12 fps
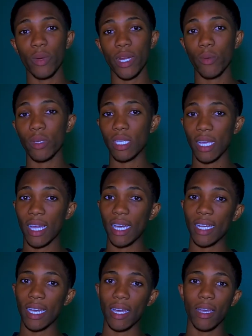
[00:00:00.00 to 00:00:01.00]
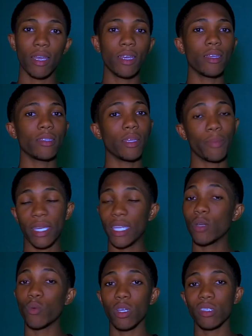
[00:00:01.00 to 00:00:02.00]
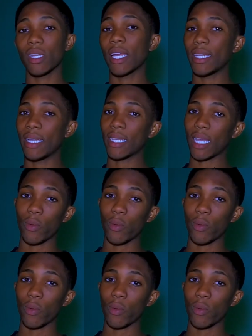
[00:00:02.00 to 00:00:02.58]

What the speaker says: when I was in Ghana, the beginning wasn't like that.